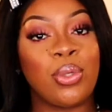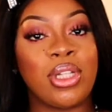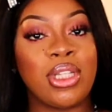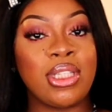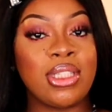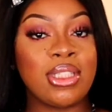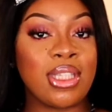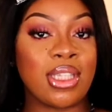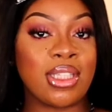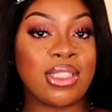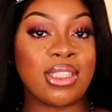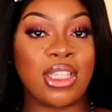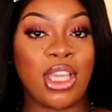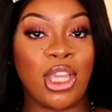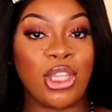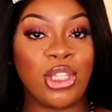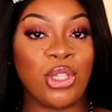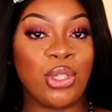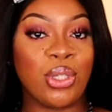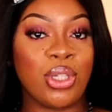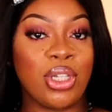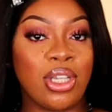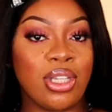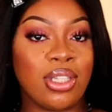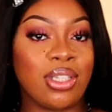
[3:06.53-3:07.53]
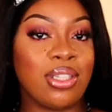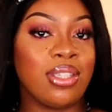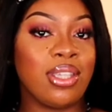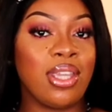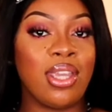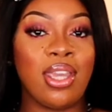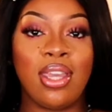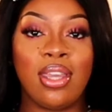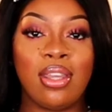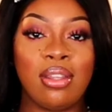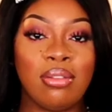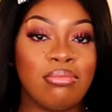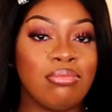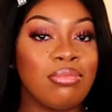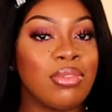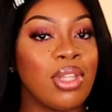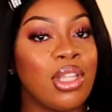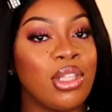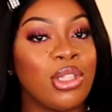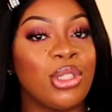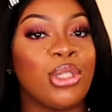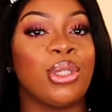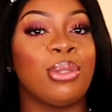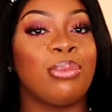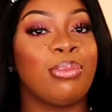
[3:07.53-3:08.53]
26, can you cook? Yeah,
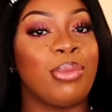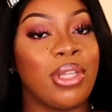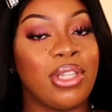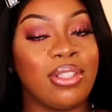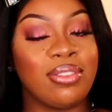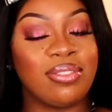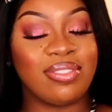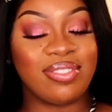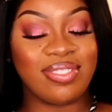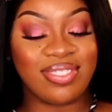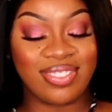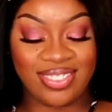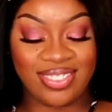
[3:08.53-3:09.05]
a little bit.